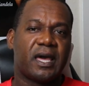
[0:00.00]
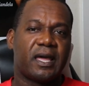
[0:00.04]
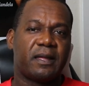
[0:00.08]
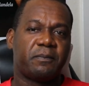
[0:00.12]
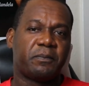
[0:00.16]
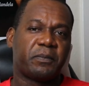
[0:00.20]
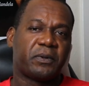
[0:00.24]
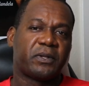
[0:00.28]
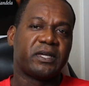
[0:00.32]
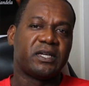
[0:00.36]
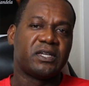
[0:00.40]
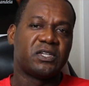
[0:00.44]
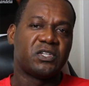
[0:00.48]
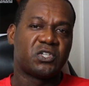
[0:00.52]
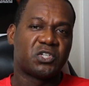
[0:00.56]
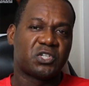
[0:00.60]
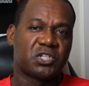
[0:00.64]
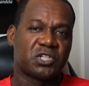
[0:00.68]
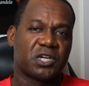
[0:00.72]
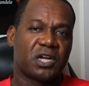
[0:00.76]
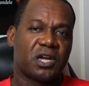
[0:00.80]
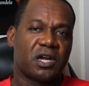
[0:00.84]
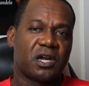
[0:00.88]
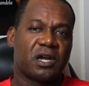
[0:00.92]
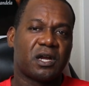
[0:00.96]
And please
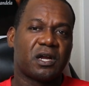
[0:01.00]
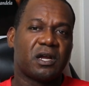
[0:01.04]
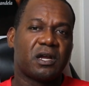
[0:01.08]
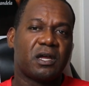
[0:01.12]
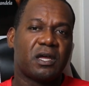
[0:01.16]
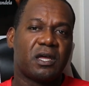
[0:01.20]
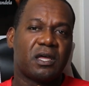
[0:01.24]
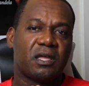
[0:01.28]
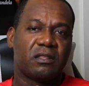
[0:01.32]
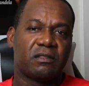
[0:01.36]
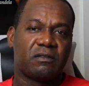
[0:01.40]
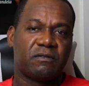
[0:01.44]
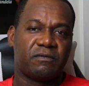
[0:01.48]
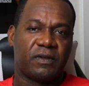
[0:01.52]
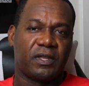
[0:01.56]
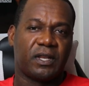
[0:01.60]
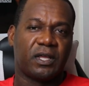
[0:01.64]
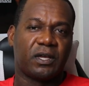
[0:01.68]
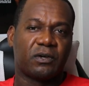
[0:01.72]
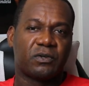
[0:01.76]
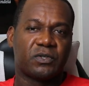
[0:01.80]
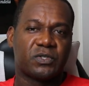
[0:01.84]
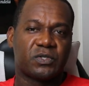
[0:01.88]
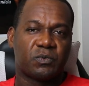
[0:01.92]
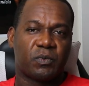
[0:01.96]
share the
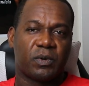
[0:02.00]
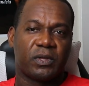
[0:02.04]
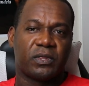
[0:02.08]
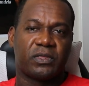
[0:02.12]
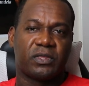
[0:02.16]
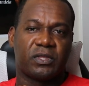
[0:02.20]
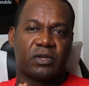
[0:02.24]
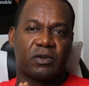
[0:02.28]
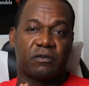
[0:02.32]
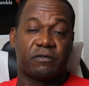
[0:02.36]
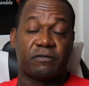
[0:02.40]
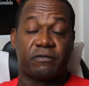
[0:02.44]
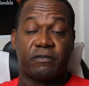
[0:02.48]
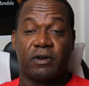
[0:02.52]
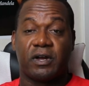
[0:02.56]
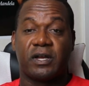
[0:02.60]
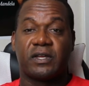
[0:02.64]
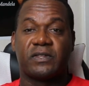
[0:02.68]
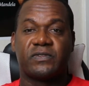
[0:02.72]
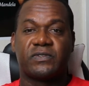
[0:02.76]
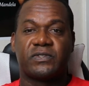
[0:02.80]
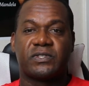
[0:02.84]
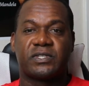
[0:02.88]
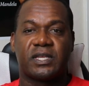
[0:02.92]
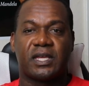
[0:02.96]
videos with your
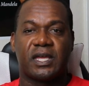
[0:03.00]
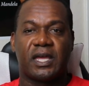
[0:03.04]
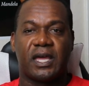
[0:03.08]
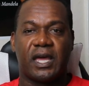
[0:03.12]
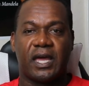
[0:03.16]
friends